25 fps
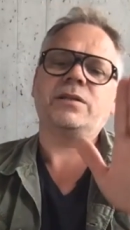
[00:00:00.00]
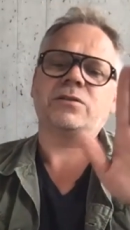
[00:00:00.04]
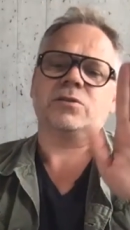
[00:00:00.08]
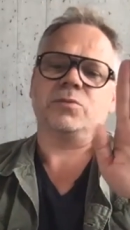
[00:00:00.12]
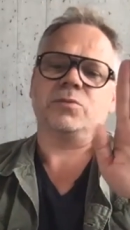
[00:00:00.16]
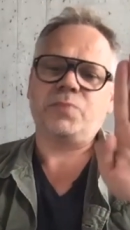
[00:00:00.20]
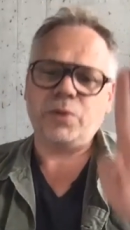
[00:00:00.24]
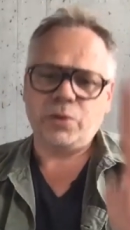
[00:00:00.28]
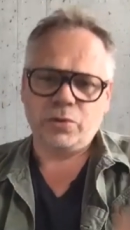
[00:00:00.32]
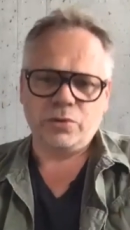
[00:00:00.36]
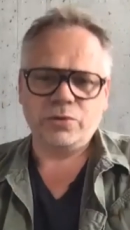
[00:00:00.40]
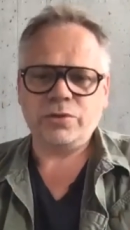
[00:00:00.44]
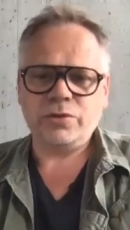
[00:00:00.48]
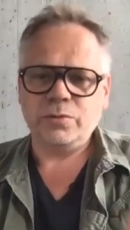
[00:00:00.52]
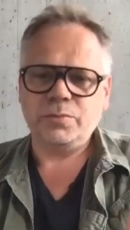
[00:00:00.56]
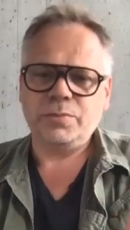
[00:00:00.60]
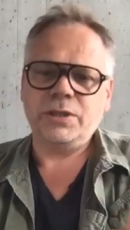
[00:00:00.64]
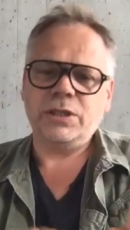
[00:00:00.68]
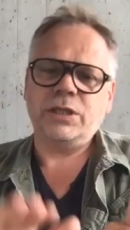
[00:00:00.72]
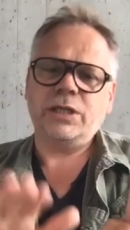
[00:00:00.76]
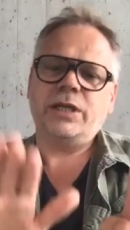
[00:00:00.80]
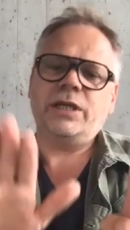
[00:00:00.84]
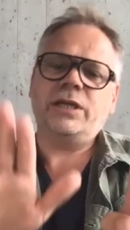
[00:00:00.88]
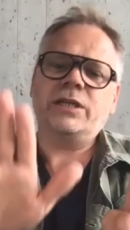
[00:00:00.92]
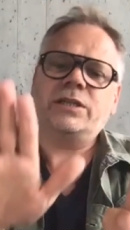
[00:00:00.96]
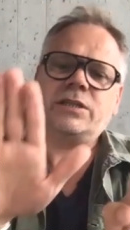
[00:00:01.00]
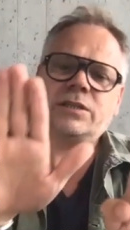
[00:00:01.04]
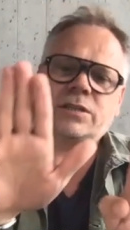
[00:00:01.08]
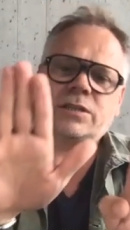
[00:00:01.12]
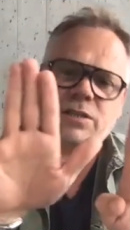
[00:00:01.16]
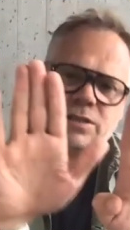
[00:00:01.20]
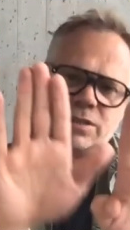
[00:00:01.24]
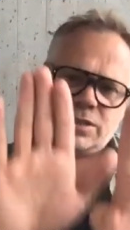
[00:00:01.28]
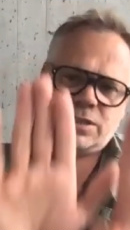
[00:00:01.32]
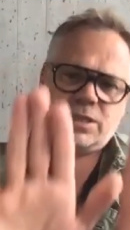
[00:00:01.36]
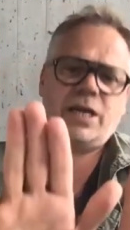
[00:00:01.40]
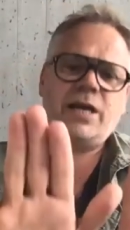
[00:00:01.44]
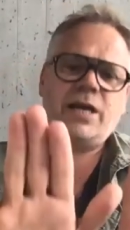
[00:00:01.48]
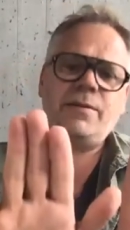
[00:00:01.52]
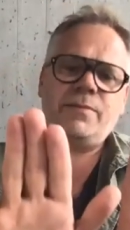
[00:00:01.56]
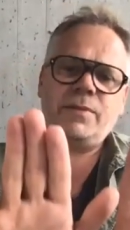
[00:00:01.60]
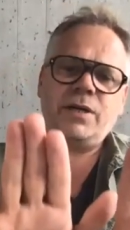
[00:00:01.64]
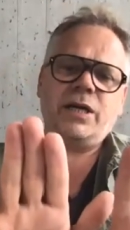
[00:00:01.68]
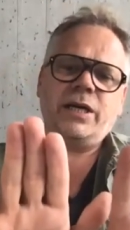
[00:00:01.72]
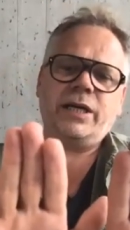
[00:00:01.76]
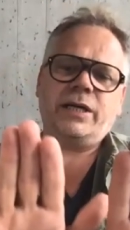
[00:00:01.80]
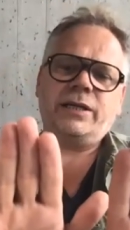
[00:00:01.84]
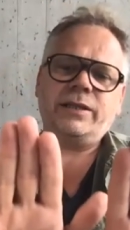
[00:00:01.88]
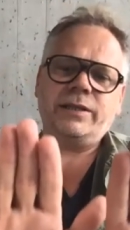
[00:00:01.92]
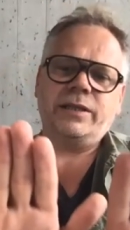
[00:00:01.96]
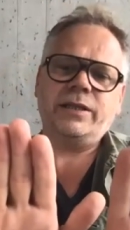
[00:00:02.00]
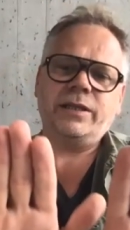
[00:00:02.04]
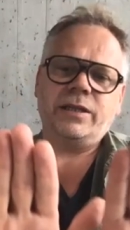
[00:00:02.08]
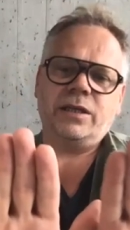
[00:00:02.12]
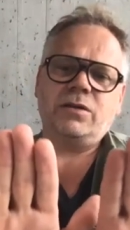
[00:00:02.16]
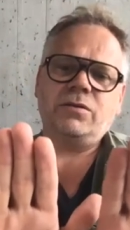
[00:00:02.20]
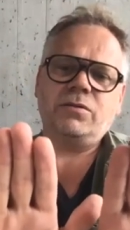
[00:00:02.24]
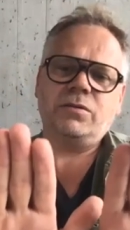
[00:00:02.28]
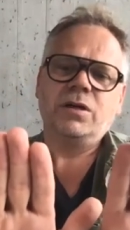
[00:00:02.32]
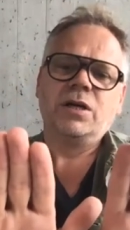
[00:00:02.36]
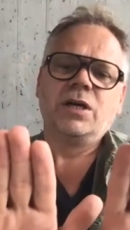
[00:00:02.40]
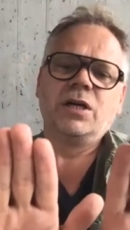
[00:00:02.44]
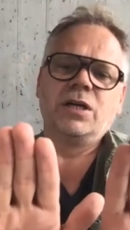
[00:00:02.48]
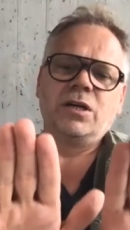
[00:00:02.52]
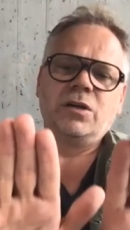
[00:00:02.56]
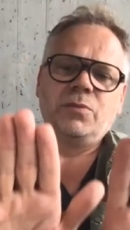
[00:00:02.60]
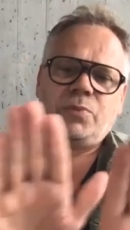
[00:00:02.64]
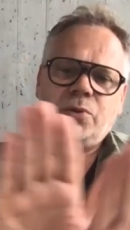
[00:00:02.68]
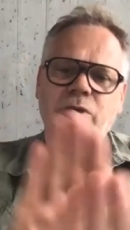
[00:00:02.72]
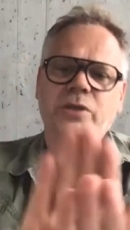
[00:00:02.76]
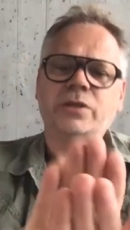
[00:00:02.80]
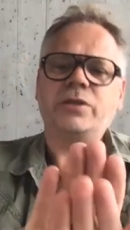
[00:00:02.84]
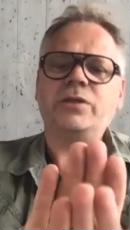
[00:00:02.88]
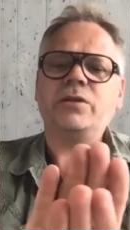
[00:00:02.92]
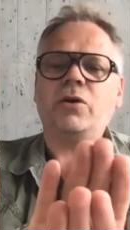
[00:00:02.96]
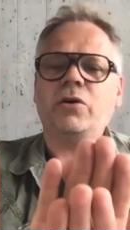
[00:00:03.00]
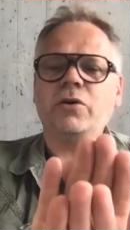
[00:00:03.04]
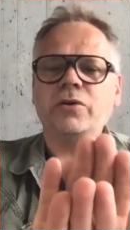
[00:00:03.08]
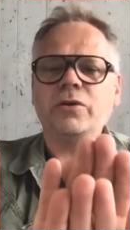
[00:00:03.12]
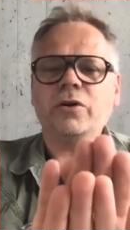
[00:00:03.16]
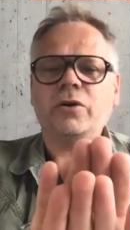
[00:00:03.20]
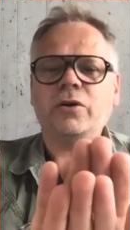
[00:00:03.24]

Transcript: supposed to be and it's the same like you know you put it on,